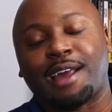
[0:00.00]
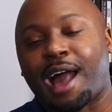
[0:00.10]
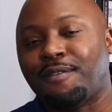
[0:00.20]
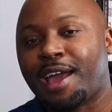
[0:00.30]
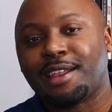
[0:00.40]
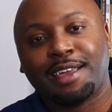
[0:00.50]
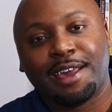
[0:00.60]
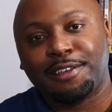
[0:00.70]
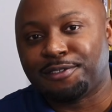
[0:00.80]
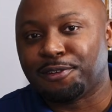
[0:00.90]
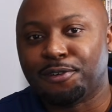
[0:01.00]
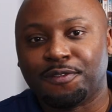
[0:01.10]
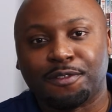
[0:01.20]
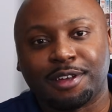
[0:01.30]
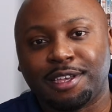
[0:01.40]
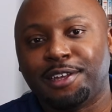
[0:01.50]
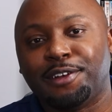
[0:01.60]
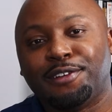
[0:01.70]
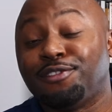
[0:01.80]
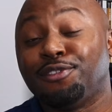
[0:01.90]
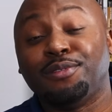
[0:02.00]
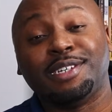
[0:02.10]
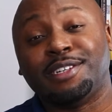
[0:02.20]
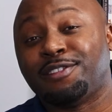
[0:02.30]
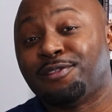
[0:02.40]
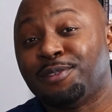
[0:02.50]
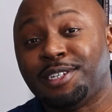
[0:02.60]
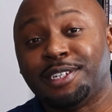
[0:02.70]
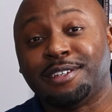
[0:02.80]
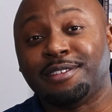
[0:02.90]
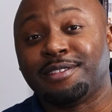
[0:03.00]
I've had a cage code for a year, 2 years, 3 years.